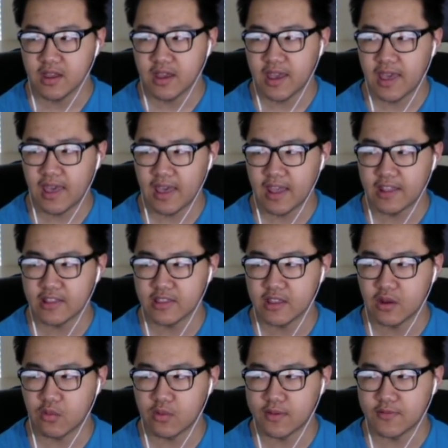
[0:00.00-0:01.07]
And
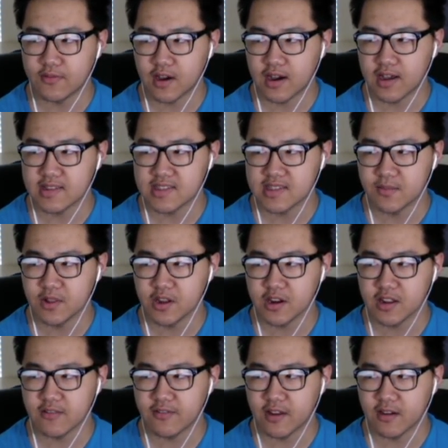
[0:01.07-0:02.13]
we've got similar
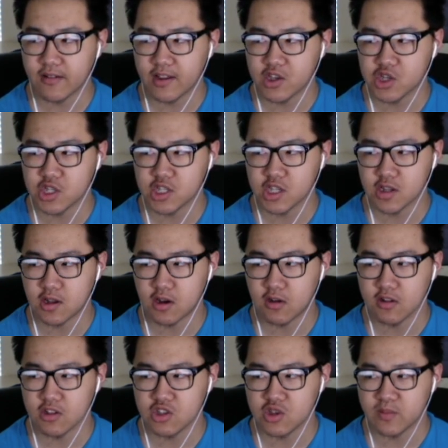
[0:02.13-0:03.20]
configurations on all
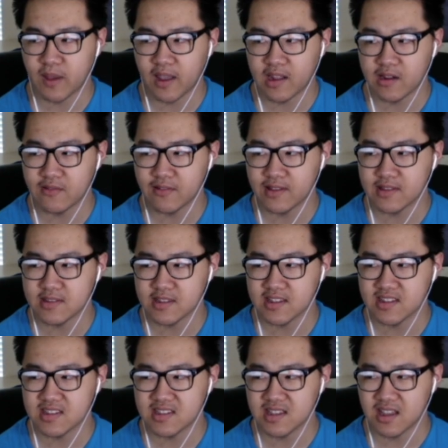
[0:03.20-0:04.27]
of these loopback
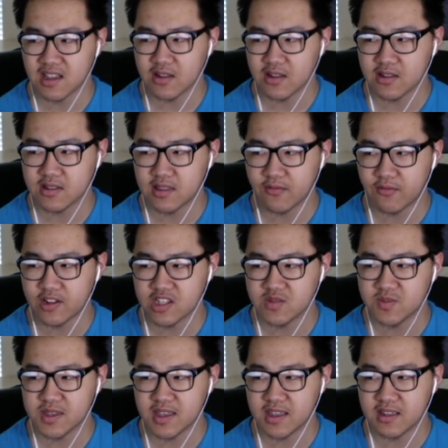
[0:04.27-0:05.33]
interfaces, difference
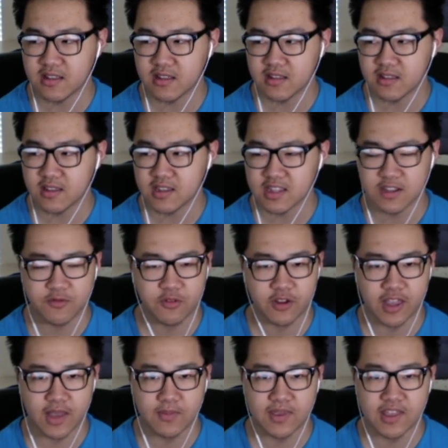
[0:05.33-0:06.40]
being the
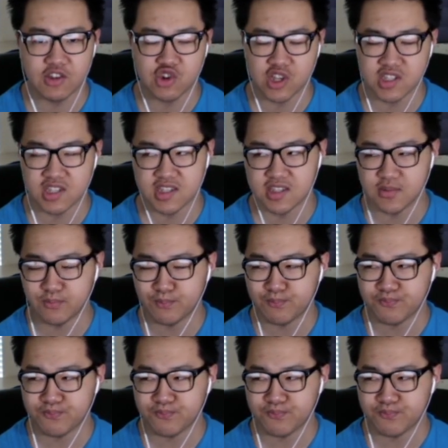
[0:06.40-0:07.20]
differing IP addresses.